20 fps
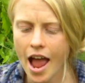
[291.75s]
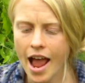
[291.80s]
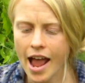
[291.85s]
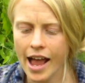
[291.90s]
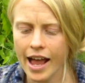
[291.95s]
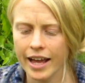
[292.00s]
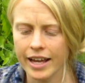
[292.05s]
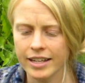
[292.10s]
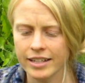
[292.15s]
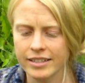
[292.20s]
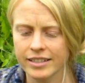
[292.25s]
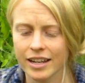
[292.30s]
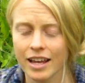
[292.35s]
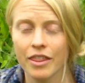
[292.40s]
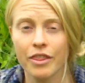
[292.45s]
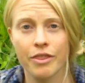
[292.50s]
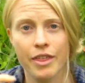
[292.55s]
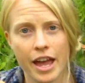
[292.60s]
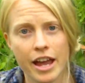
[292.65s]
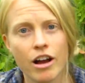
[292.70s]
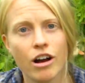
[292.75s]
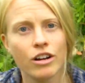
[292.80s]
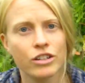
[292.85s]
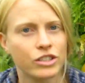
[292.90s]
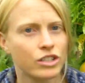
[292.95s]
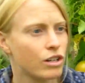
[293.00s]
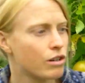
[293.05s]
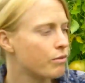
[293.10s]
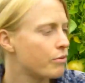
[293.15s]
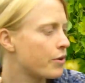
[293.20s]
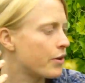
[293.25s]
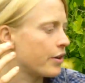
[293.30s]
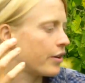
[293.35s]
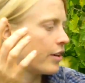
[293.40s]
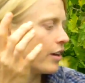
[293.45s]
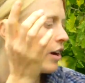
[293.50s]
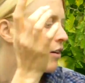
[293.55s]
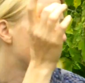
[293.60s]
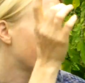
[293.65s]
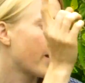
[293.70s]
and they also
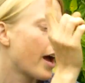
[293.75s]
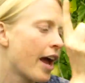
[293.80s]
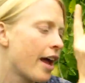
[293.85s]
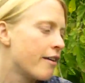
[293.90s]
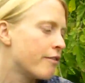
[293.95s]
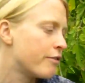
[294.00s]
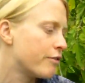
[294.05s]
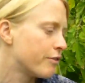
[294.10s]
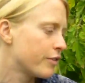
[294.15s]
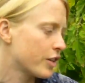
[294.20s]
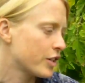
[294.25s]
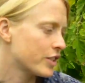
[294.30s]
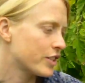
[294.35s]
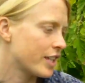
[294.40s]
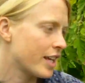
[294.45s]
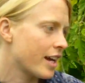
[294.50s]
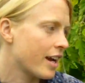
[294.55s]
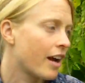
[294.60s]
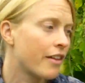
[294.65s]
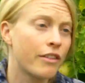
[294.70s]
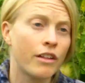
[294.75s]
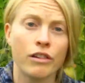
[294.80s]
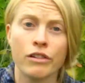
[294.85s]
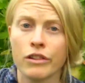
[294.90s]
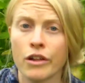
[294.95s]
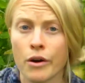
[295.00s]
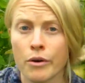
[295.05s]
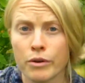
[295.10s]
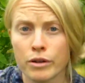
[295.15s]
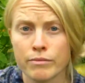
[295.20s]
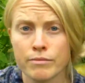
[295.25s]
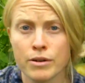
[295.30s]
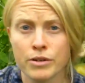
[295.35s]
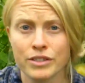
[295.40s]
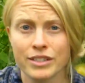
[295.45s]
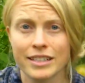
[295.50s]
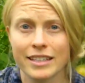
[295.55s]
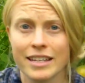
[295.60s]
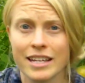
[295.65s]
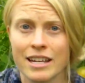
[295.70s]
will arrive first thing on the
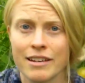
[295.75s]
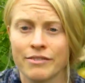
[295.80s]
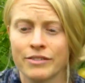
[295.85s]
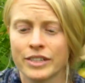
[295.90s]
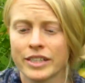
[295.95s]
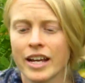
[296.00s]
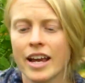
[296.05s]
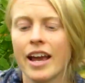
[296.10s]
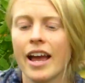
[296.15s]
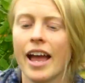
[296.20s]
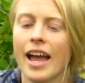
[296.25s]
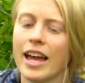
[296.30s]
lowermost leaves.